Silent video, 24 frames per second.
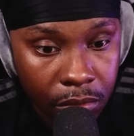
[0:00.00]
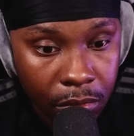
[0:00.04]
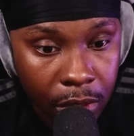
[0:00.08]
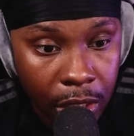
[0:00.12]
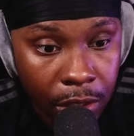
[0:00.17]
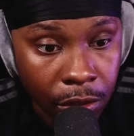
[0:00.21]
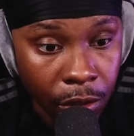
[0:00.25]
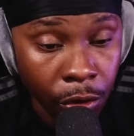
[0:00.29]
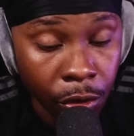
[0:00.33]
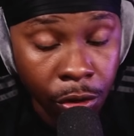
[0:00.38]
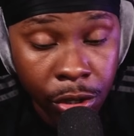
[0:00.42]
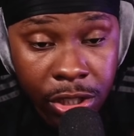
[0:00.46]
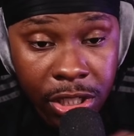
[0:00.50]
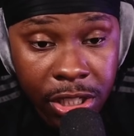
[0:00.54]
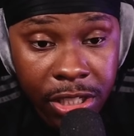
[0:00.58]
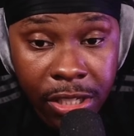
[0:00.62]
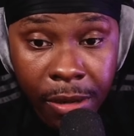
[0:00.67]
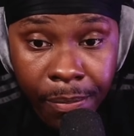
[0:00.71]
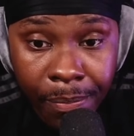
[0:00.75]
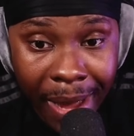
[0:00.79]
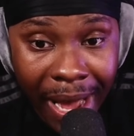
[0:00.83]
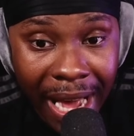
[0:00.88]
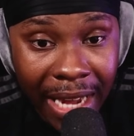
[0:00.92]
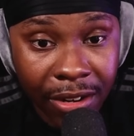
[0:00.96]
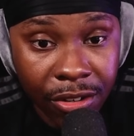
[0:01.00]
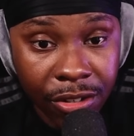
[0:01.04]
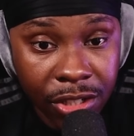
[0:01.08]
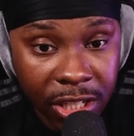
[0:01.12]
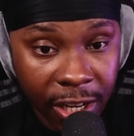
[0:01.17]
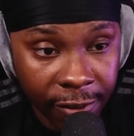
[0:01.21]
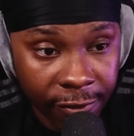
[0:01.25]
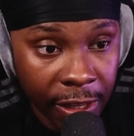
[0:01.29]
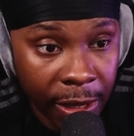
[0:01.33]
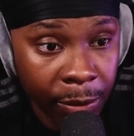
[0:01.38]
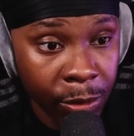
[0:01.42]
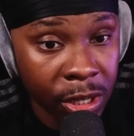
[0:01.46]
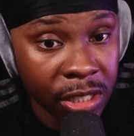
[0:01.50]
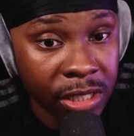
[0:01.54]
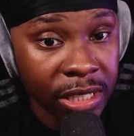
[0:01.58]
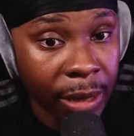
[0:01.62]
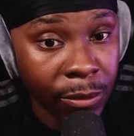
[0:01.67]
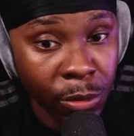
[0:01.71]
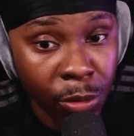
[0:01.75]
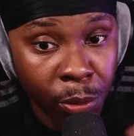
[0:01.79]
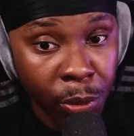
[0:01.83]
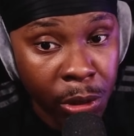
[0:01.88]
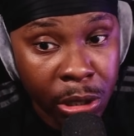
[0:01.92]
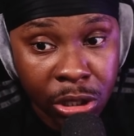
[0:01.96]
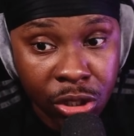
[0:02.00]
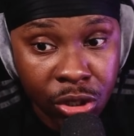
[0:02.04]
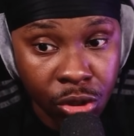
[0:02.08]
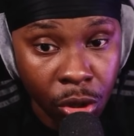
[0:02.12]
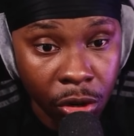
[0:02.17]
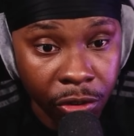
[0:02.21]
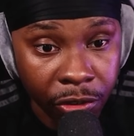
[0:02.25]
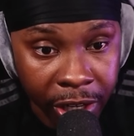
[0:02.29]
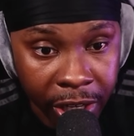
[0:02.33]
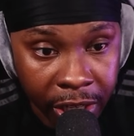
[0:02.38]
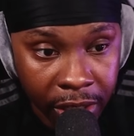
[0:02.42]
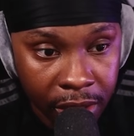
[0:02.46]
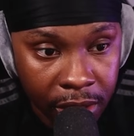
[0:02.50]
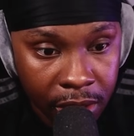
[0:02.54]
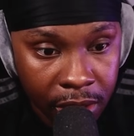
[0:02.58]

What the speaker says: No news isn't bad news. And if they would have died, we would have saw it.